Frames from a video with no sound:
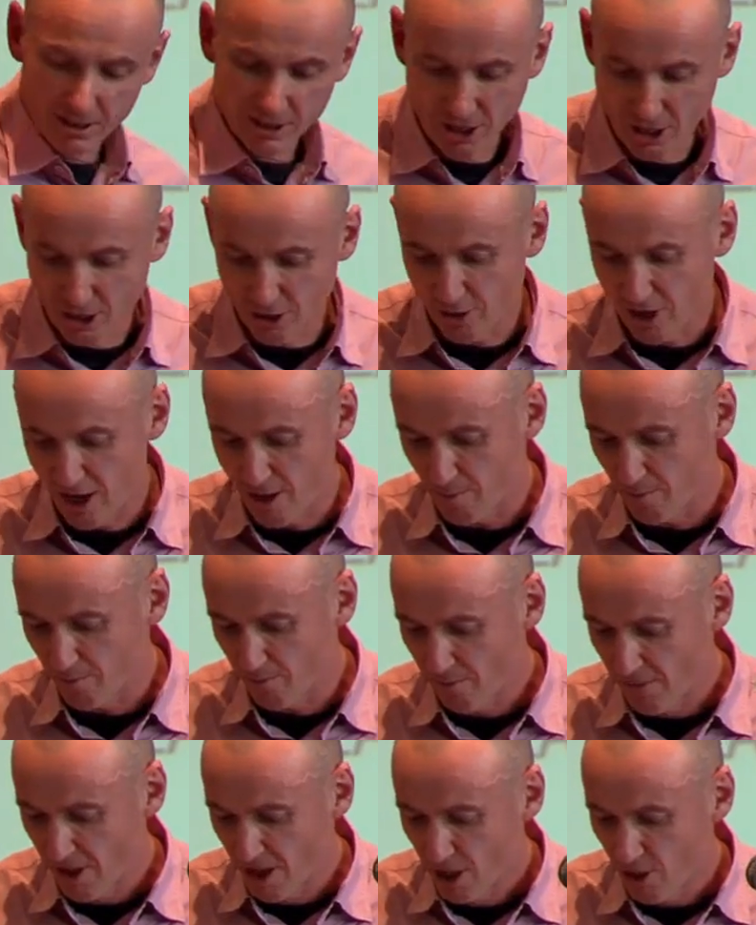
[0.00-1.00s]
so
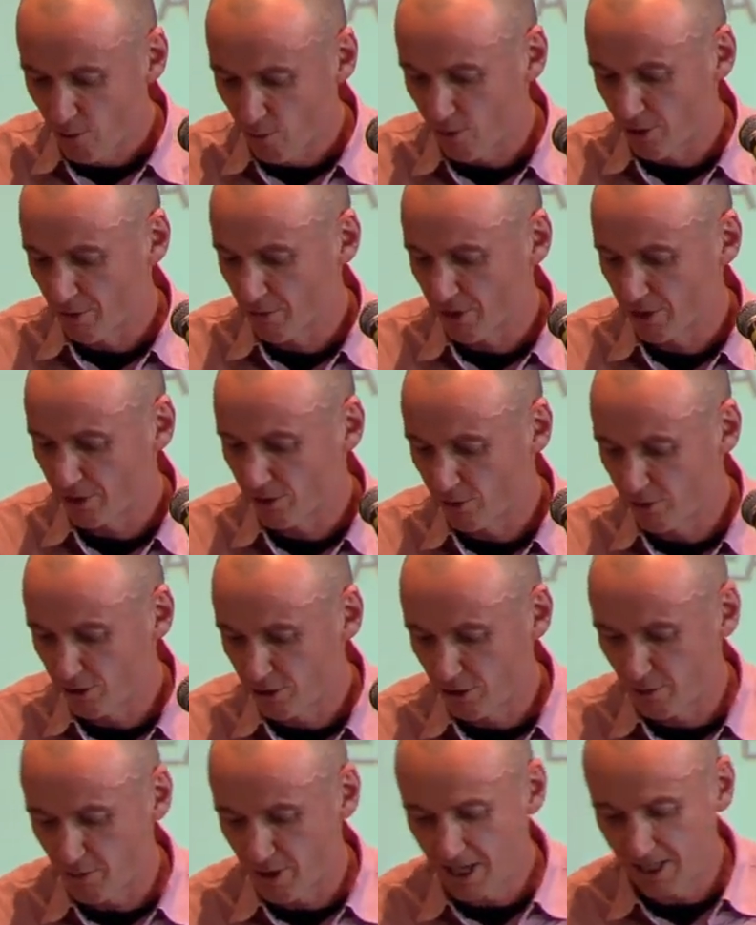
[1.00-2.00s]
what I'm going to talk
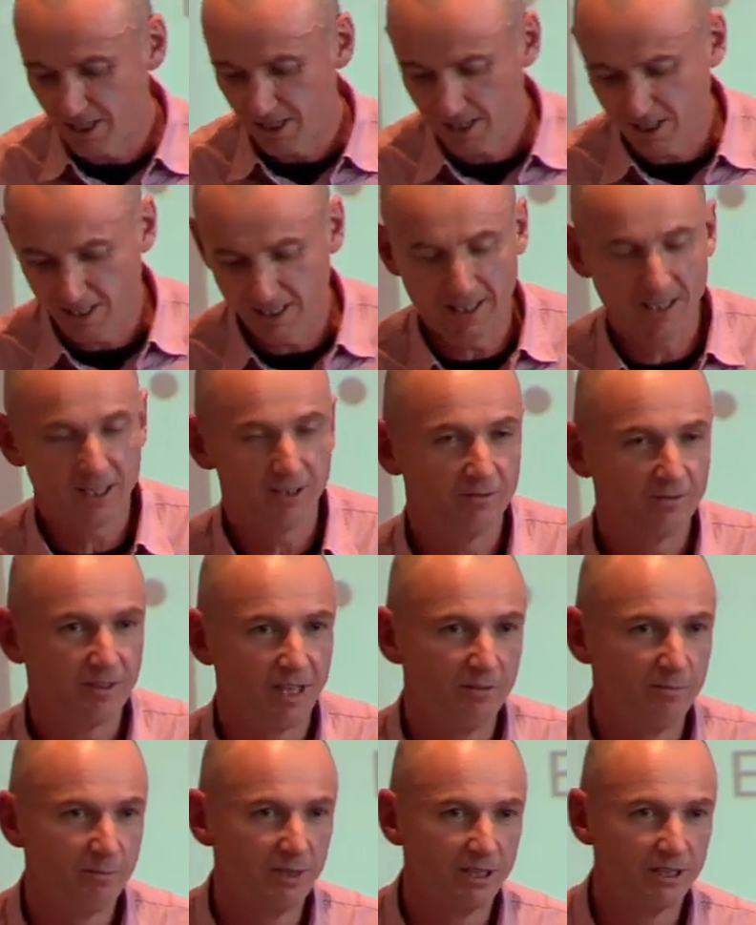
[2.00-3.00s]
to you about at collective
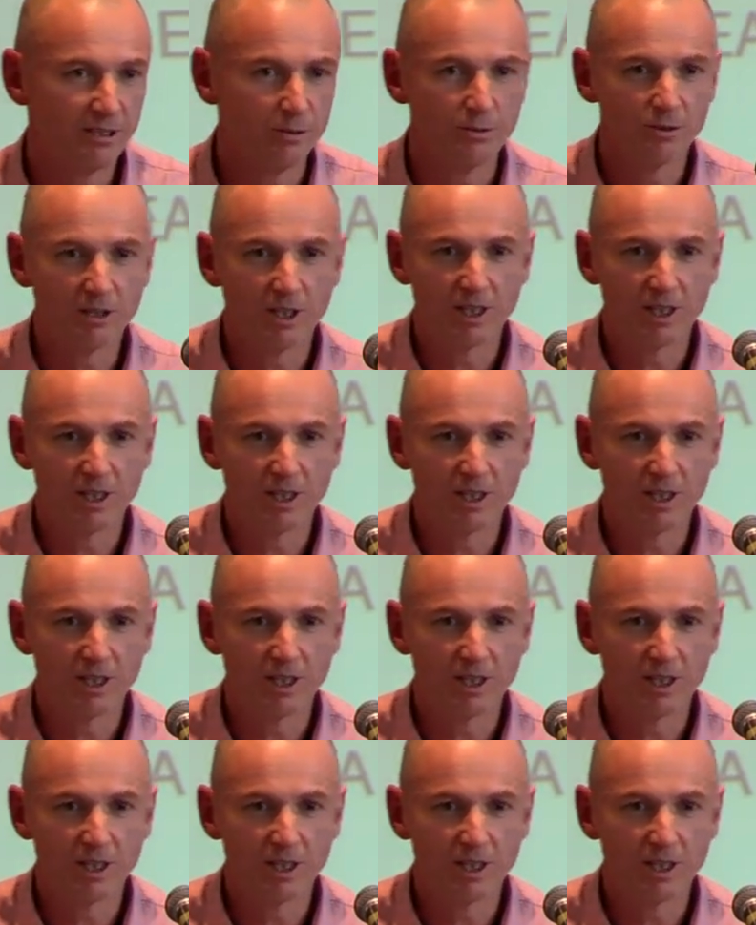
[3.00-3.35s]
governance or